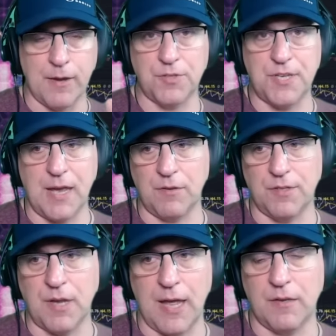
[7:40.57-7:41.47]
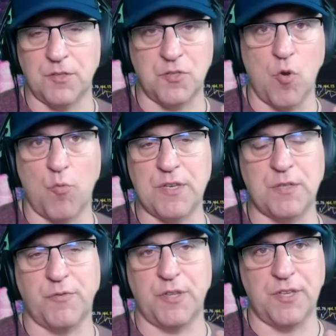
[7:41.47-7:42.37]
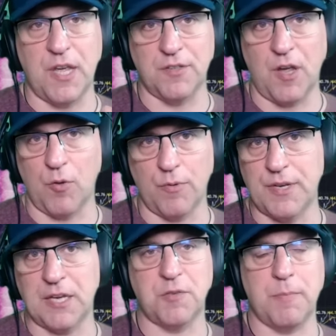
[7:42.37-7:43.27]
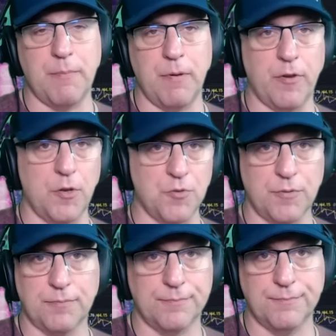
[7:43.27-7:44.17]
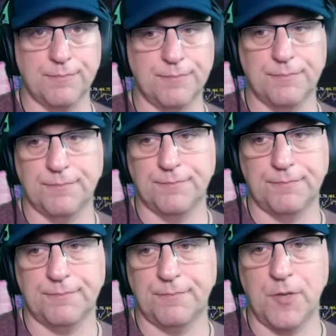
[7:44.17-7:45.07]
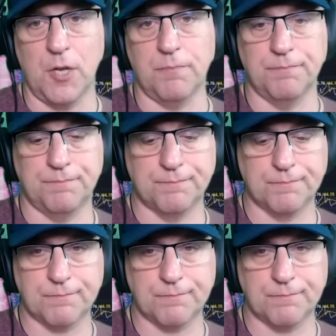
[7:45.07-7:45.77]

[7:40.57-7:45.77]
I, I don't see how to, I, there's no reason for the dollar index to be above one hundred. No.